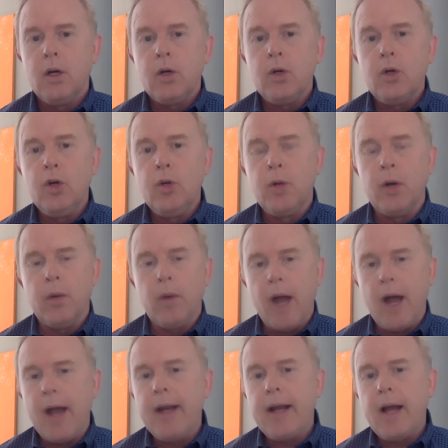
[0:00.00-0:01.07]
Uber
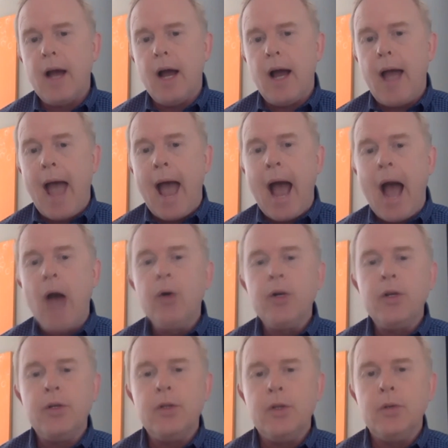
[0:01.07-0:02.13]
ride. How do
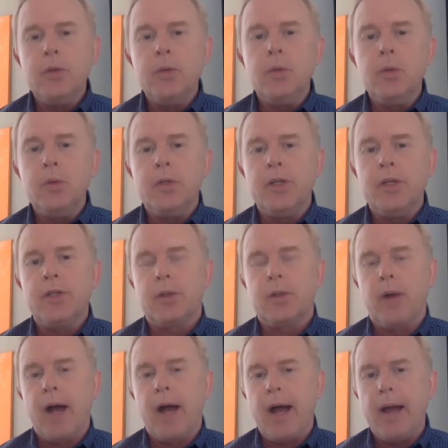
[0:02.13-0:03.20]
you
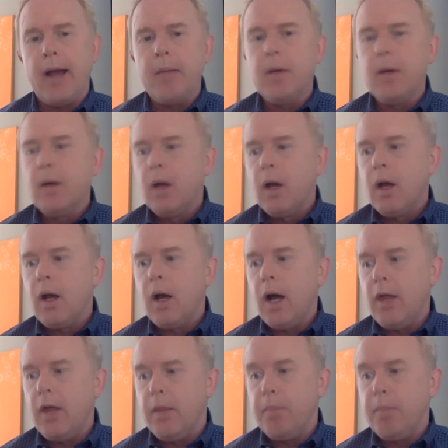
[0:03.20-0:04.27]
describe
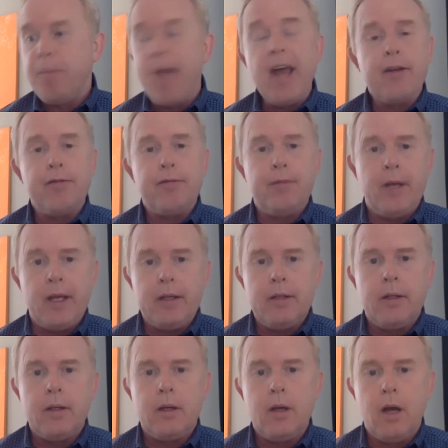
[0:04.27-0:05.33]
the benefit
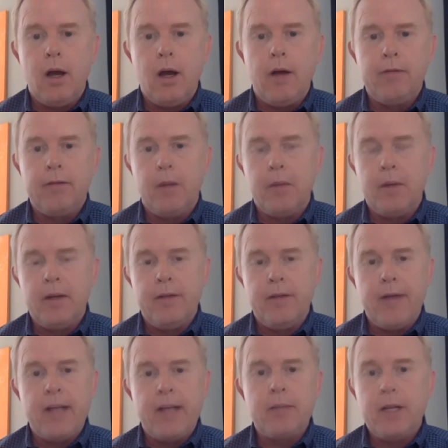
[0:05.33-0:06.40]
from an
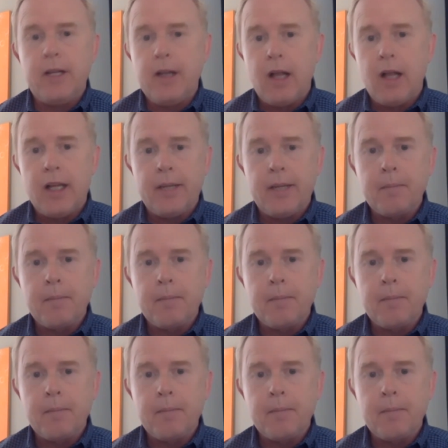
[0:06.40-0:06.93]
investment in Ollie?